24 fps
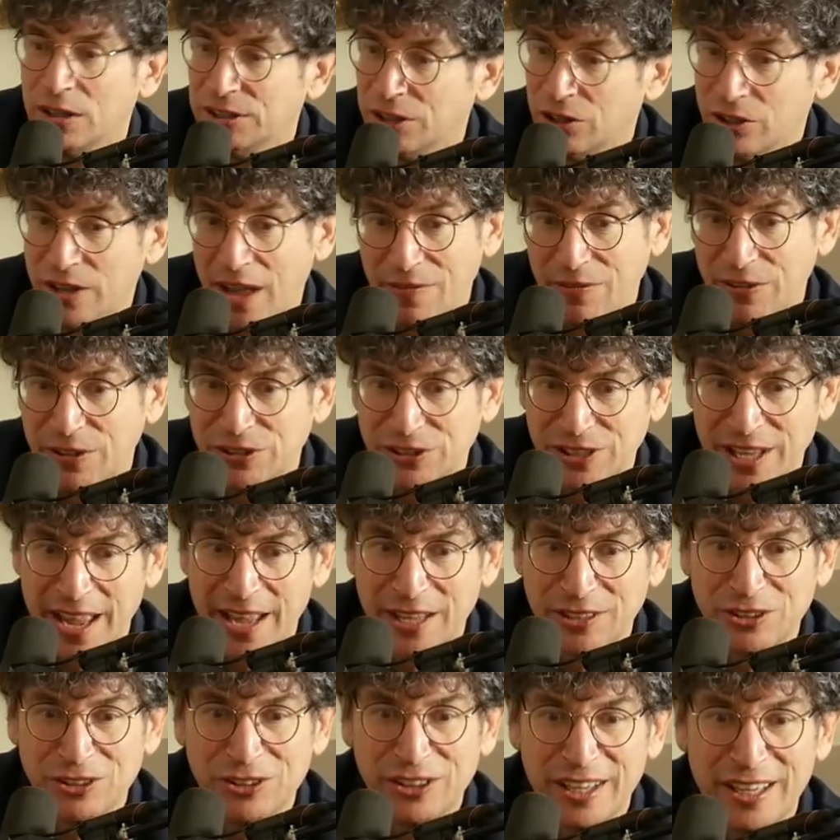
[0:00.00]
until Netflix
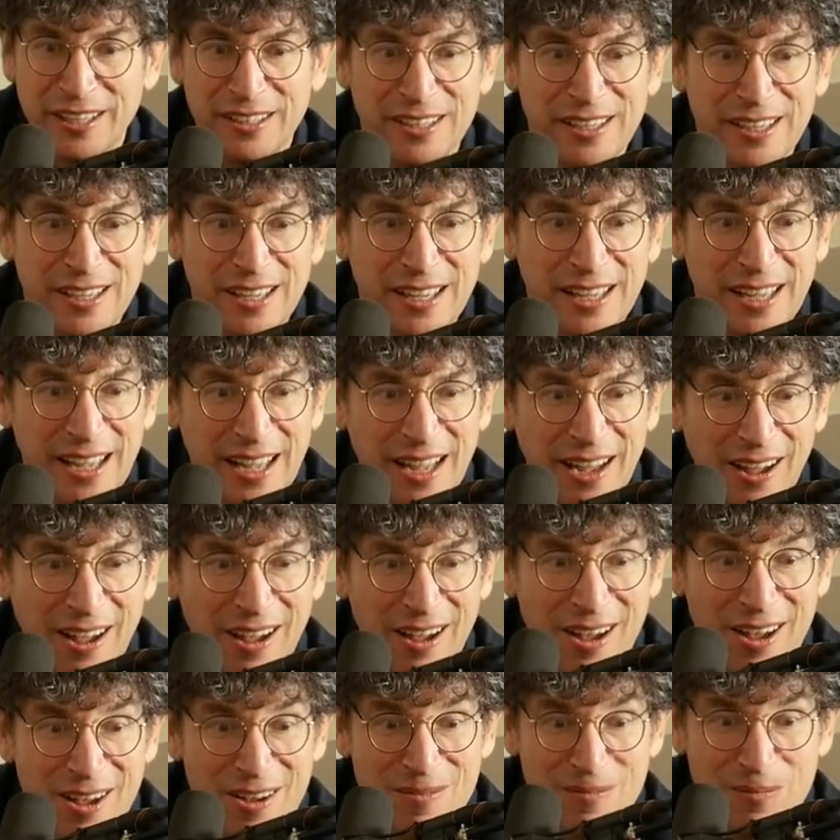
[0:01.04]
canceled it. Yeah.
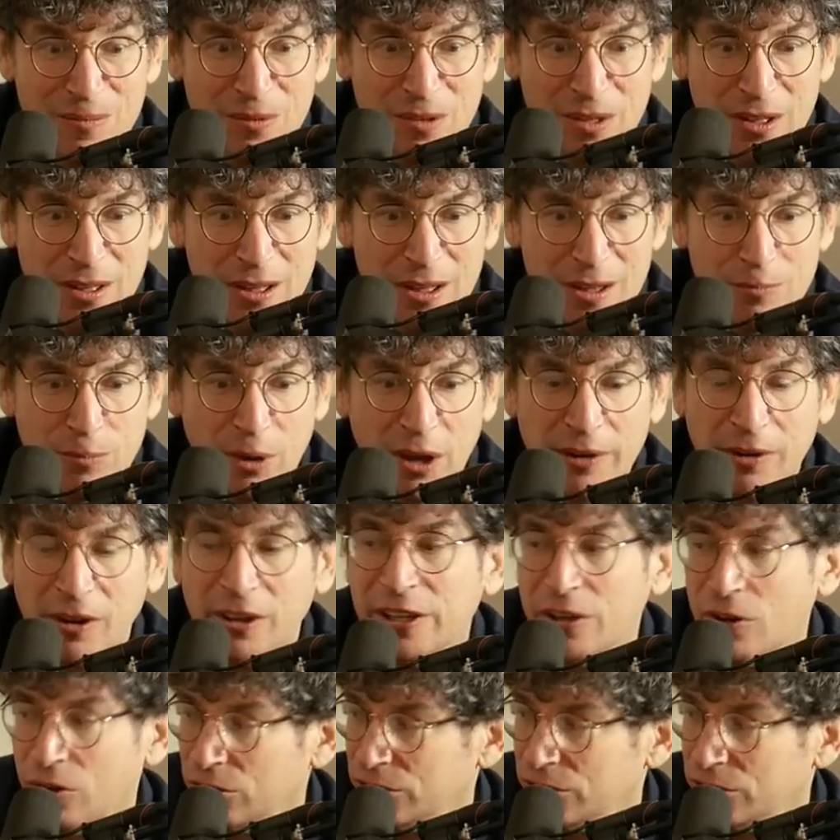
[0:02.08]
Um, but you